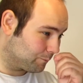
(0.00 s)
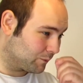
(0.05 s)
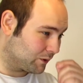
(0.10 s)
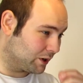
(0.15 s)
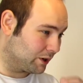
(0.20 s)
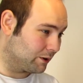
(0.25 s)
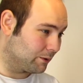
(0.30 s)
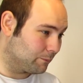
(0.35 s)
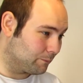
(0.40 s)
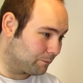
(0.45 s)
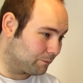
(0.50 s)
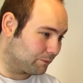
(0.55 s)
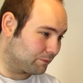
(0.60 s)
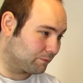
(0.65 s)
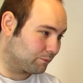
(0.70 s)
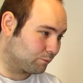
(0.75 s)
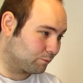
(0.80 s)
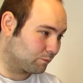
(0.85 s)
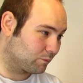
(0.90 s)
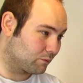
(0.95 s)
And
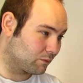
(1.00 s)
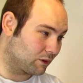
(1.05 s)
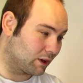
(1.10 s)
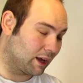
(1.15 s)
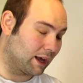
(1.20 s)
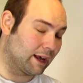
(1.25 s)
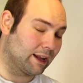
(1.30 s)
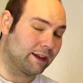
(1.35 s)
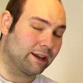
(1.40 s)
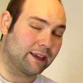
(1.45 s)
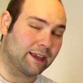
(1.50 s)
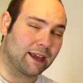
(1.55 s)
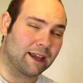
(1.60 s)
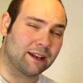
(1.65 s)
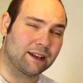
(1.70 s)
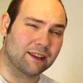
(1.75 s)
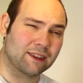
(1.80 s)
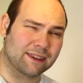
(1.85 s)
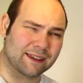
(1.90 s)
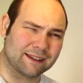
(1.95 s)

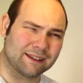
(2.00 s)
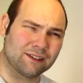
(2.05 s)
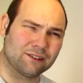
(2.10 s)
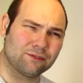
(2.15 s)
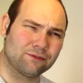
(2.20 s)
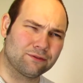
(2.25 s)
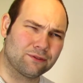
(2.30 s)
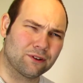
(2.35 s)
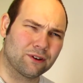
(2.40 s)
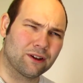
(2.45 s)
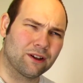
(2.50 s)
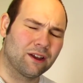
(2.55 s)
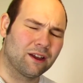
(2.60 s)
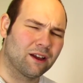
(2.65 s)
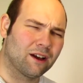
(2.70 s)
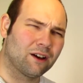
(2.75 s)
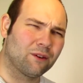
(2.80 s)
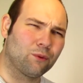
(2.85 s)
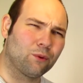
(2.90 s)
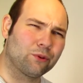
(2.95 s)
again, thank you for,
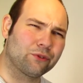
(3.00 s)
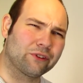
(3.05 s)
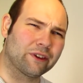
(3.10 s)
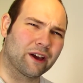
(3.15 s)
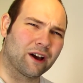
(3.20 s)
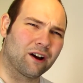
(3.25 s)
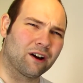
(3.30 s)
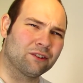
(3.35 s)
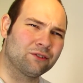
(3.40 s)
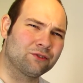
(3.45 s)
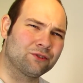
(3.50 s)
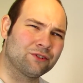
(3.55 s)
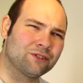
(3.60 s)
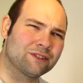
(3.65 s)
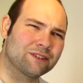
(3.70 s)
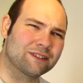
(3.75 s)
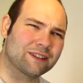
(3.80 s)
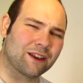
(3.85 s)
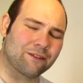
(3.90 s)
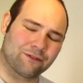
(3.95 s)
what's it,
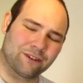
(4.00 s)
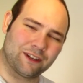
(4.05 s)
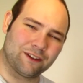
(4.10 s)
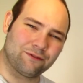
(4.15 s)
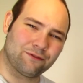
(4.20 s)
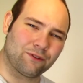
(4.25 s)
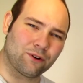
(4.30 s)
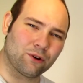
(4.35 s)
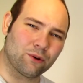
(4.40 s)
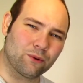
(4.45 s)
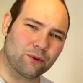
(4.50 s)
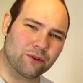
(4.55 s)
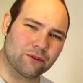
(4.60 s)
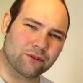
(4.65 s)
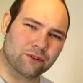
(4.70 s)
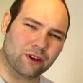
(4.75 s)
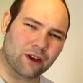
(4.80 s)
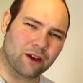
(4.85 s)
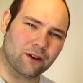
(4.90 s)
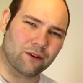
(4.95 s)
170
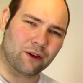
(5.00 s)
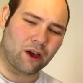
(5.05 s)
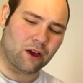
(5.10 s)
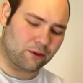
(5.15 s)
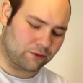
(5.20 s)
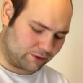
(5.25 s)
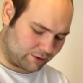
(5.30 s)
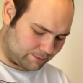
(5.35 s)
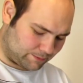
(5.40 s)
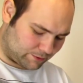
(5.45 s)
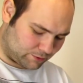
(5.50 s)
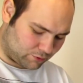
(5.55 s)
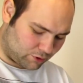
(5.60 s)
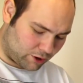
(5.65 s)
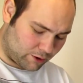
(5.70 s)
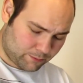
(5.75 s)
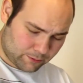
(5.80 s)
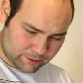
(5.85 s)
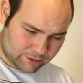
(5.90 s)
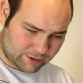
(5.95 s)
followers,
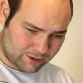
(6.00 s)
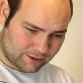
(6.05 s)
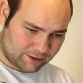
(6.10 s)
subscribers.